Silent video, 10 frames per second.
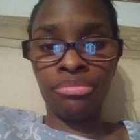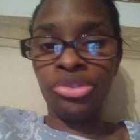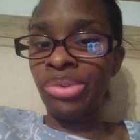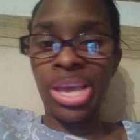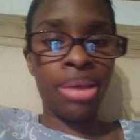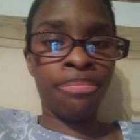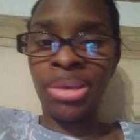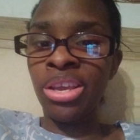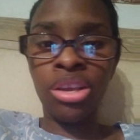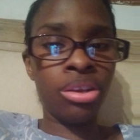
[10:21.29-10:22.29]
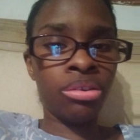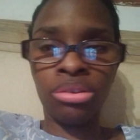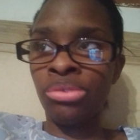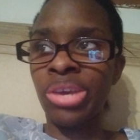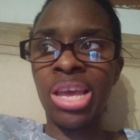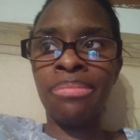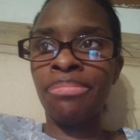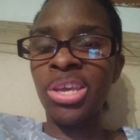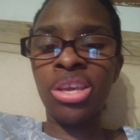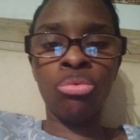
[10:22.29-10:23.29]
You can't be
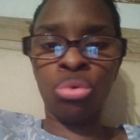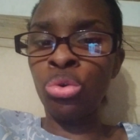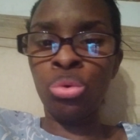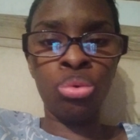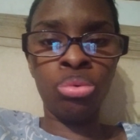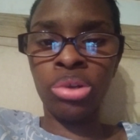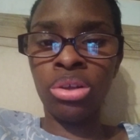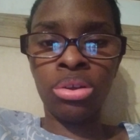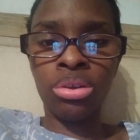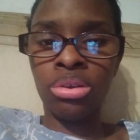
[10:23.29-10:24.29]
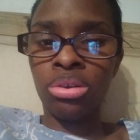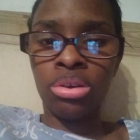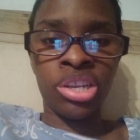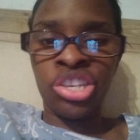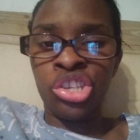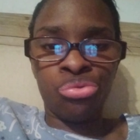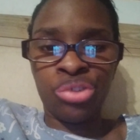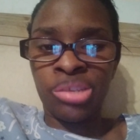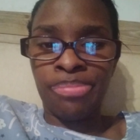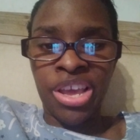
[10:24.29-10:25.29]
rude and
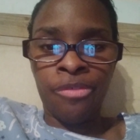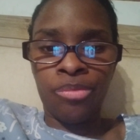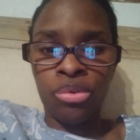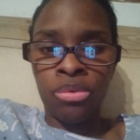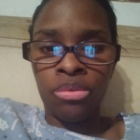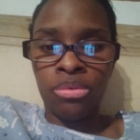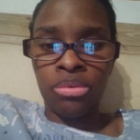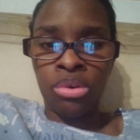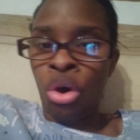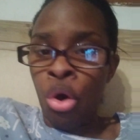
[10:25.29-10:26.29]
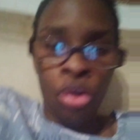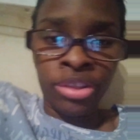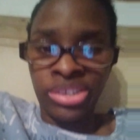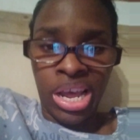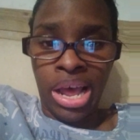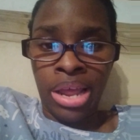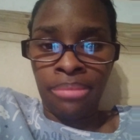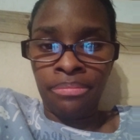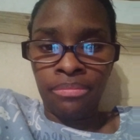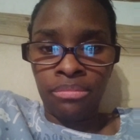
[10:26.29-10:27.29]
disrespectful all the time.
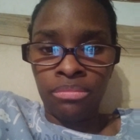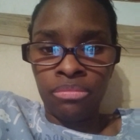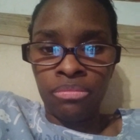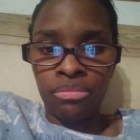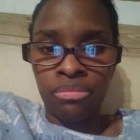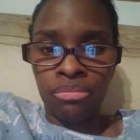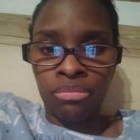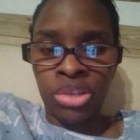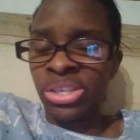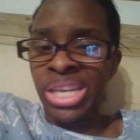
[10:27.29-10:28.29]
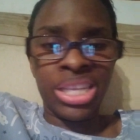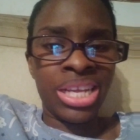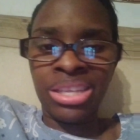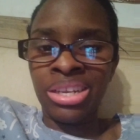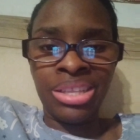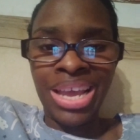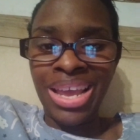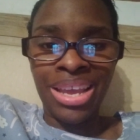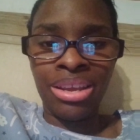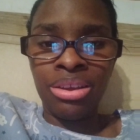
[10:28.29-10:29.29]
Because at the end of the
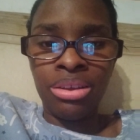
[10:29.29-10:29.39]
day,